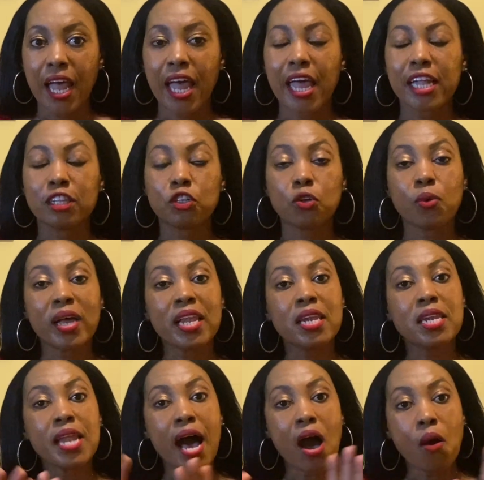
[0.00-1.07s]
and to
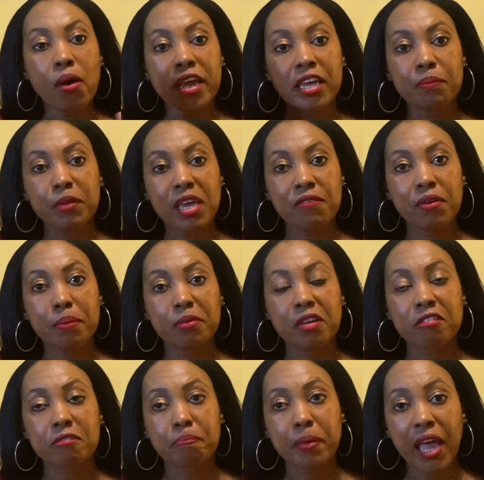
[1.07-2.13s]
allow him, give him the
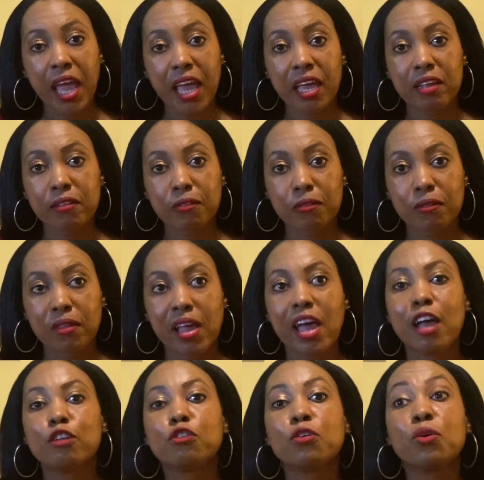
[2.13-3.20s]
space
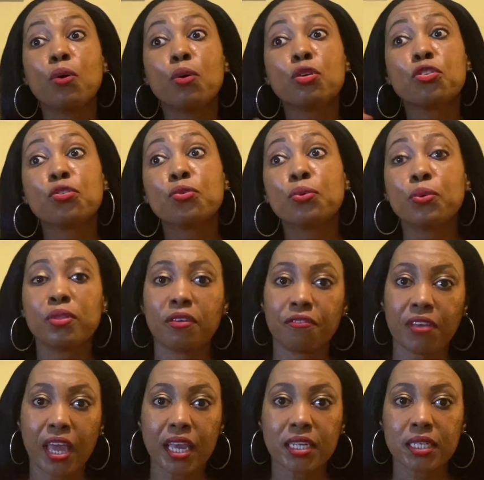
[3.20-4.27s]
to go through the
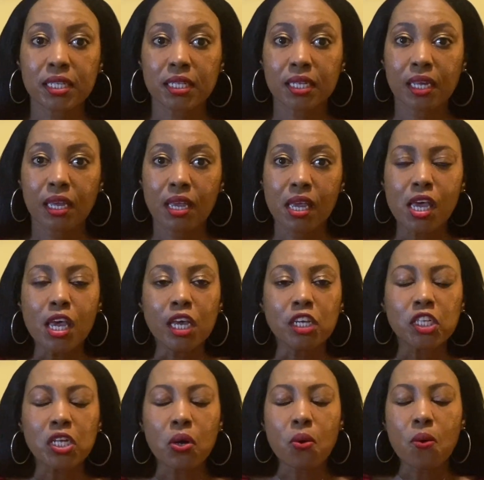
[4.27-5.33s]
phase.
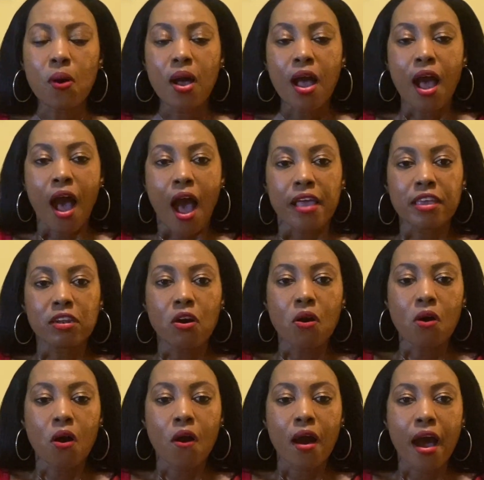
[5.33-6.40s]
So, you
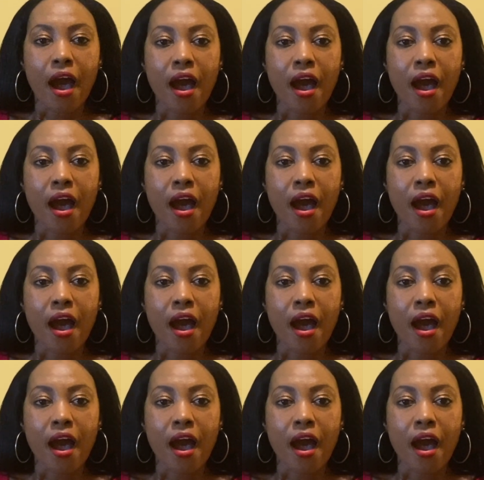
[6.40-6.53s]
know,